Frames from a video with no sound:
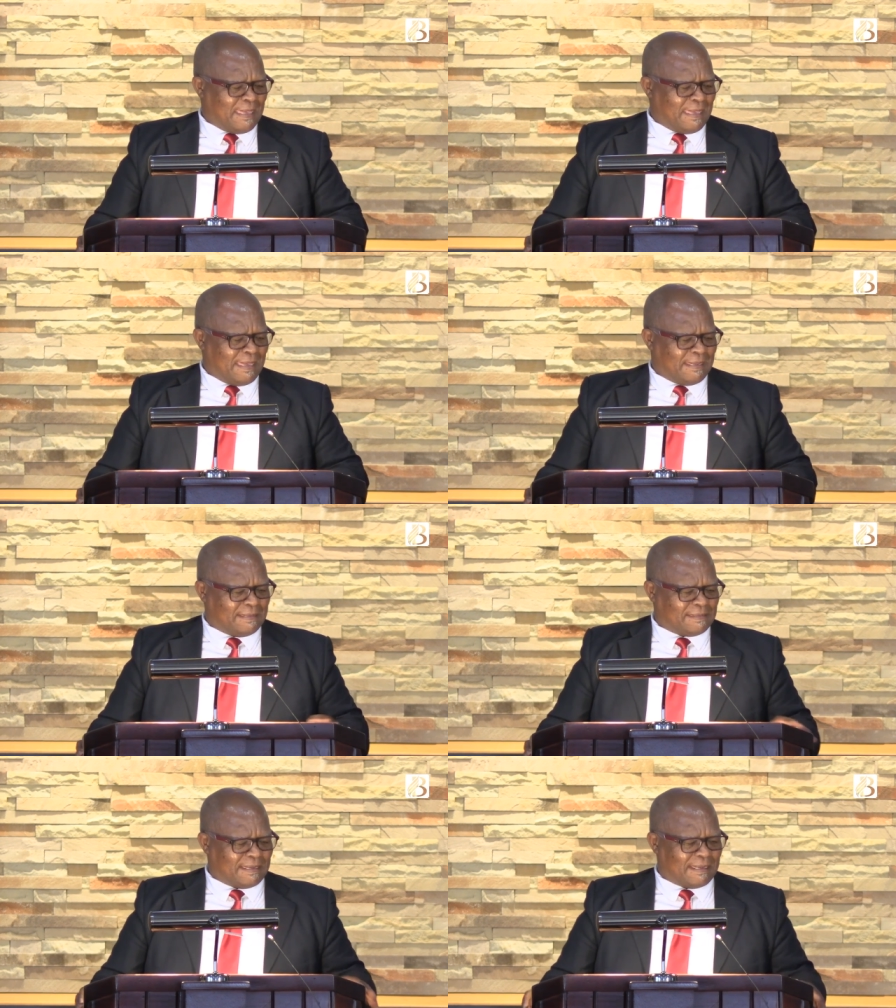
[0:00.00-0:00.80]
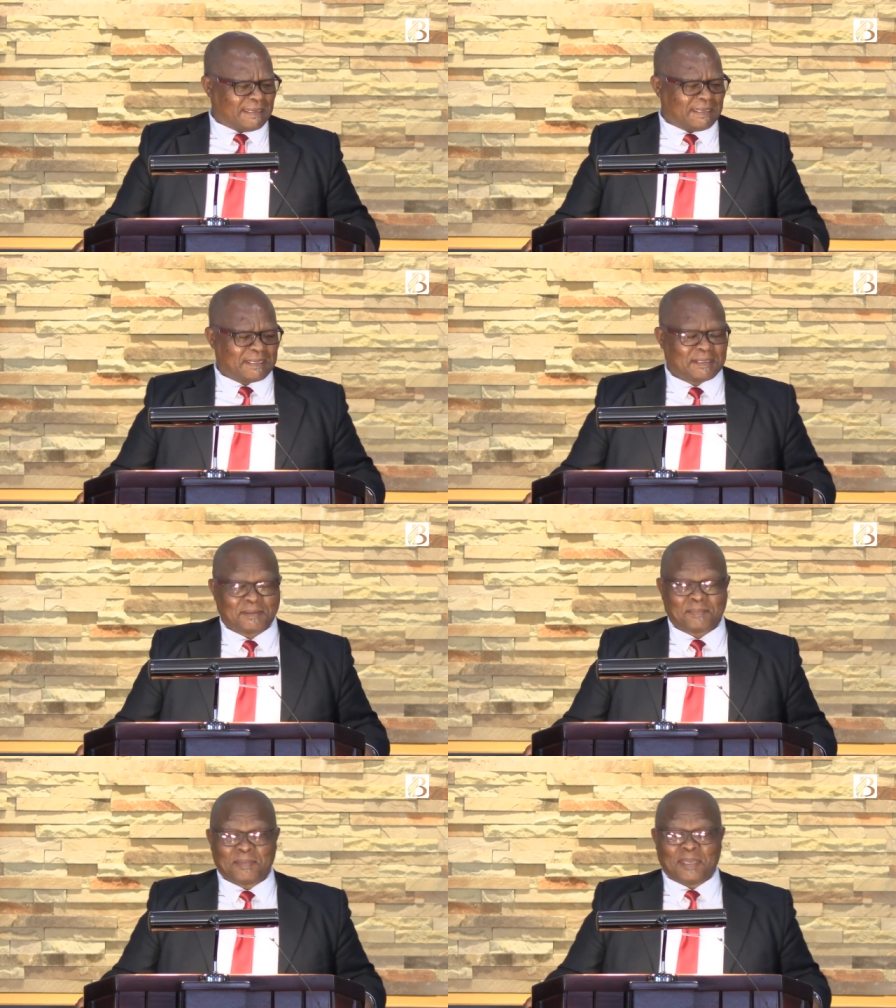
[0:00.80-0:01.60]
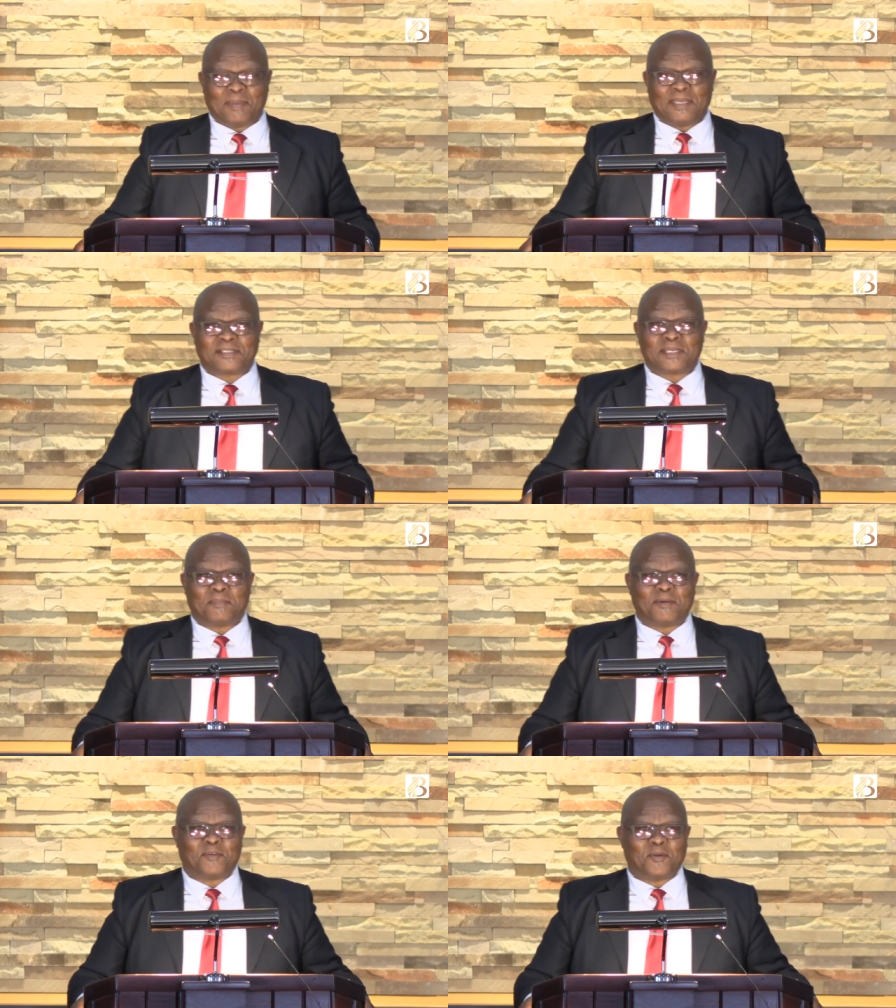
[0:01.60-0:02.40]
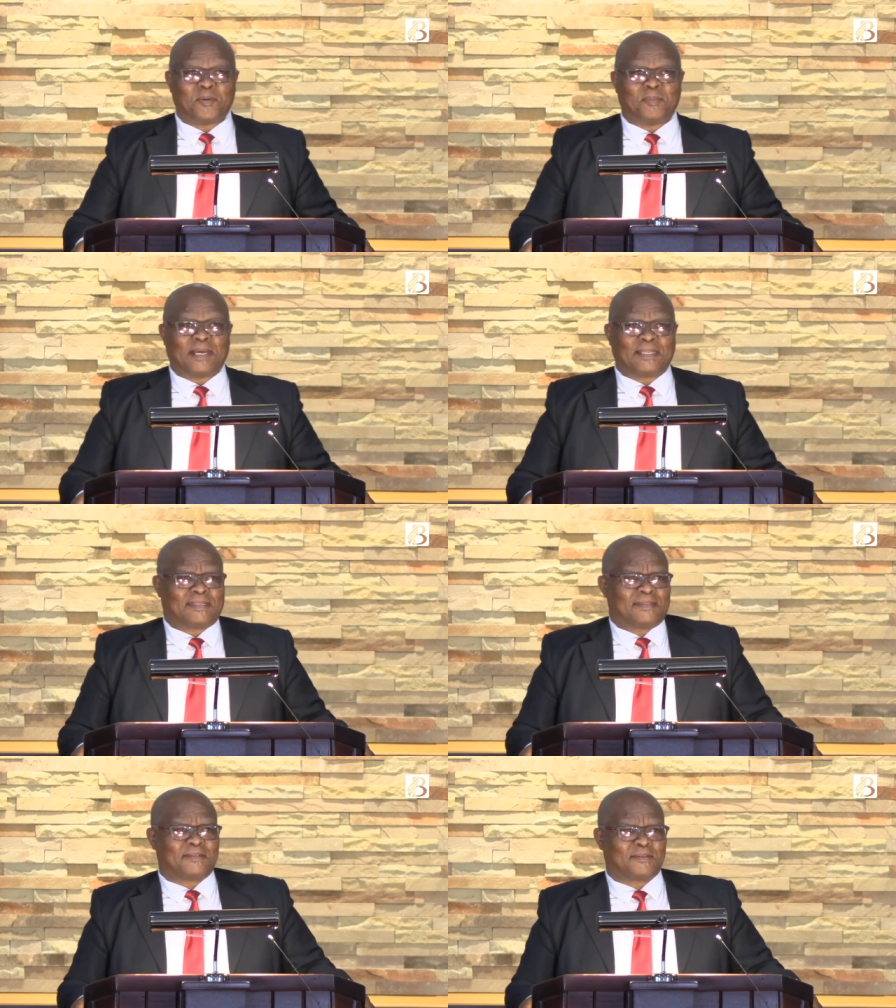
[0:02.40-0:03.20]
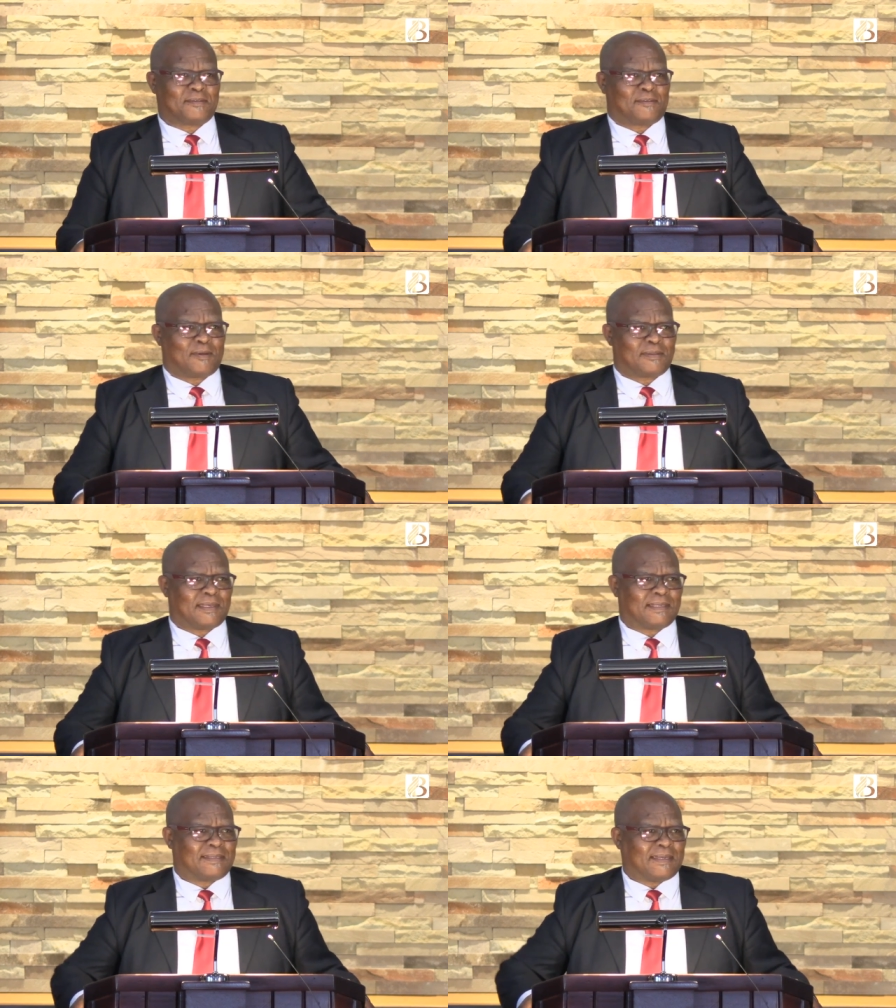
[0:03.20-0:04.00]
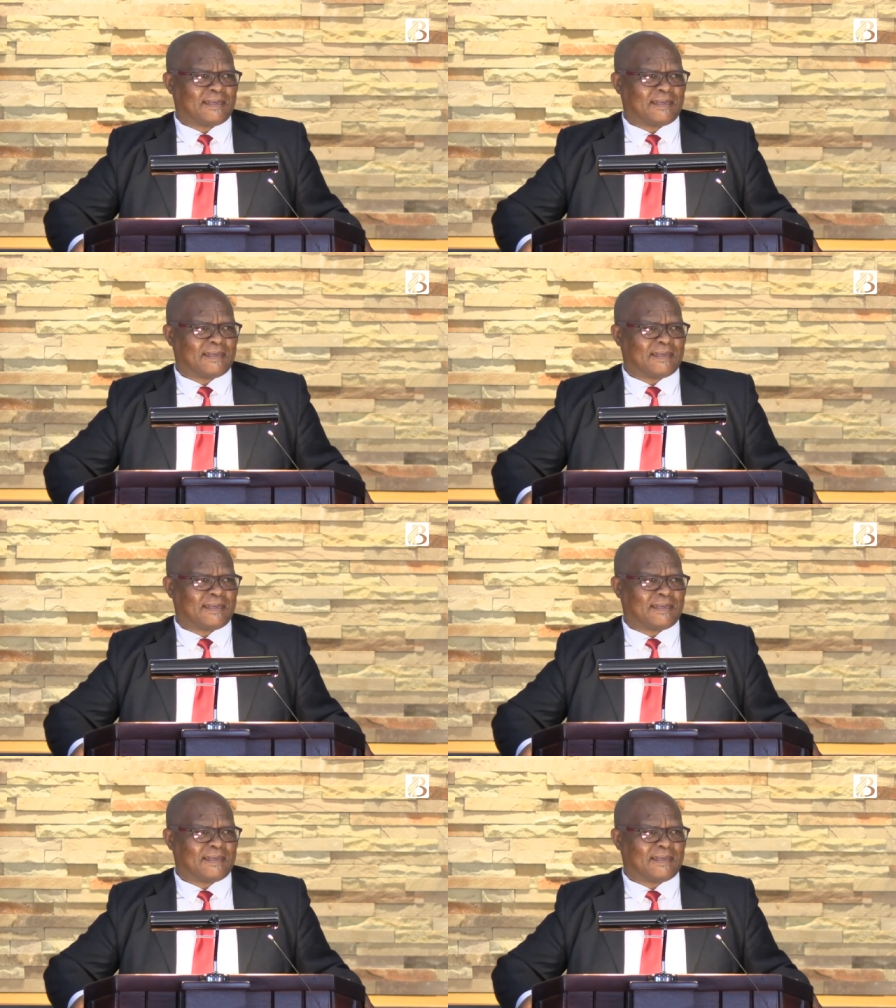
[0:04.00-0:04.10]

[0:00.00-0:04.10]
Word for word: Amen. And uh, maybe some of you might th- thought that uh,